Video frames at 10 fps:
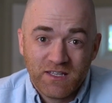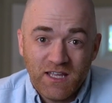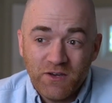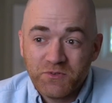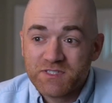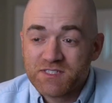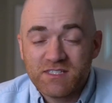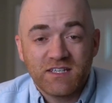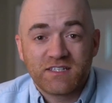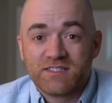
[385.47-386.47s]
That was
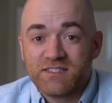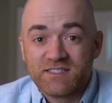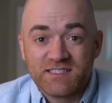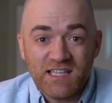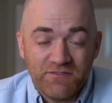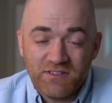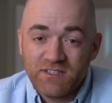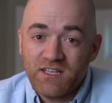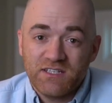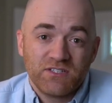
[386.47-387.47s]
6-7
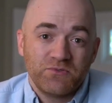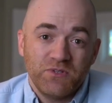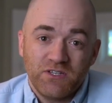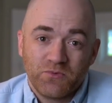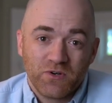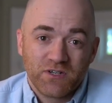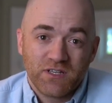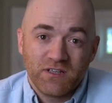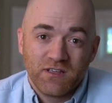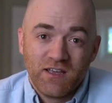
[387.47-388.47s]
days a week
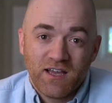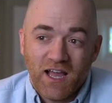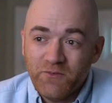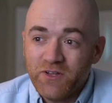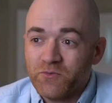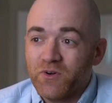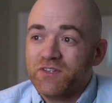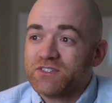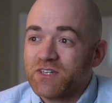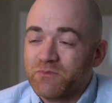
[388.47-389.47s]
working. I went
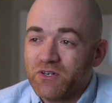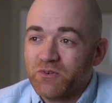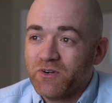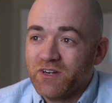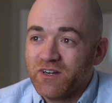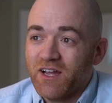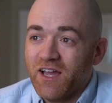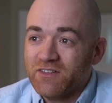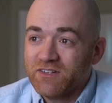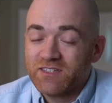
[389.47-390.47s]
one summer where I
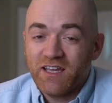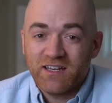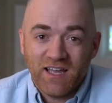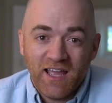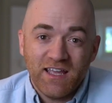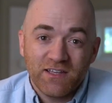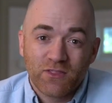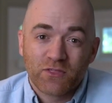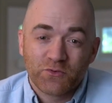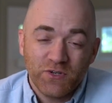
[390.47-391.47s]
looked at it, I had
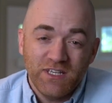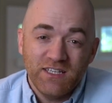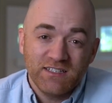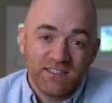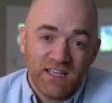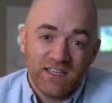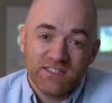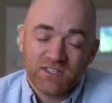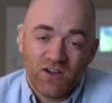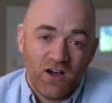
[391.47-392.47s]
3
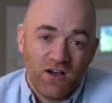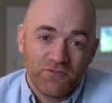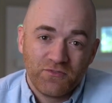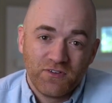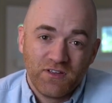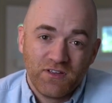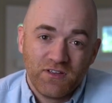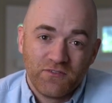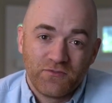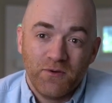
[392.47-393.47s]
days off
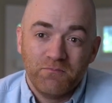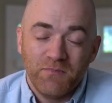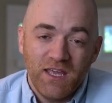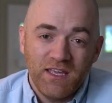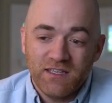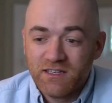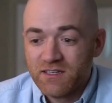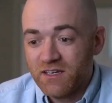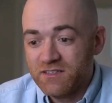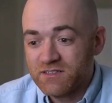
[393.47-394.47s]
from May
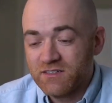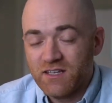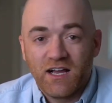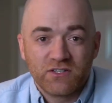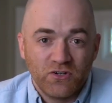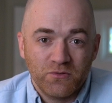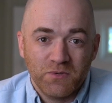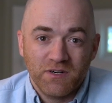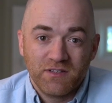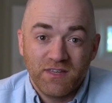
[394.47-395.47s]
until
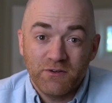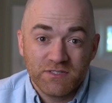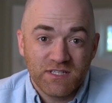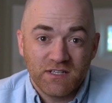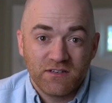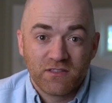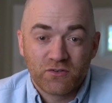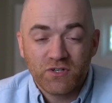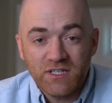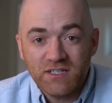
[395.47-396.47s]
October. That was it,
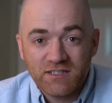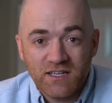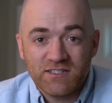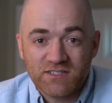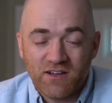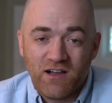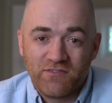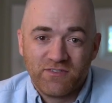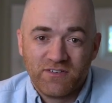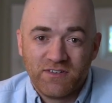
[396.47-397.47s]
3 days
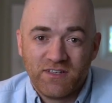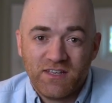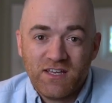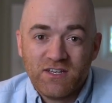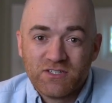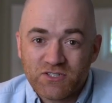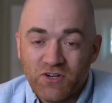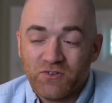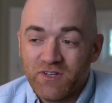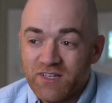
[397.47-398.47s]
off.
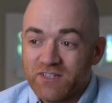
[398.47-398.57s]
So